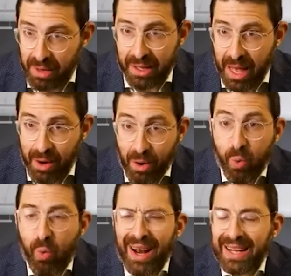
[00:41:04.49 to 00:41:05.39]
Really, I don't know
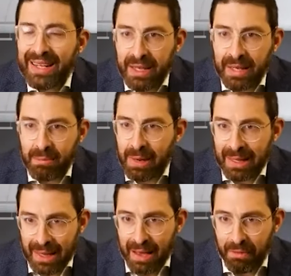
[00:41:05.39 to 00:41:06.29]
what I did in my
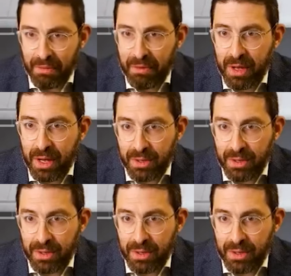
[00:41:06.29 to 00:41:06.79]
life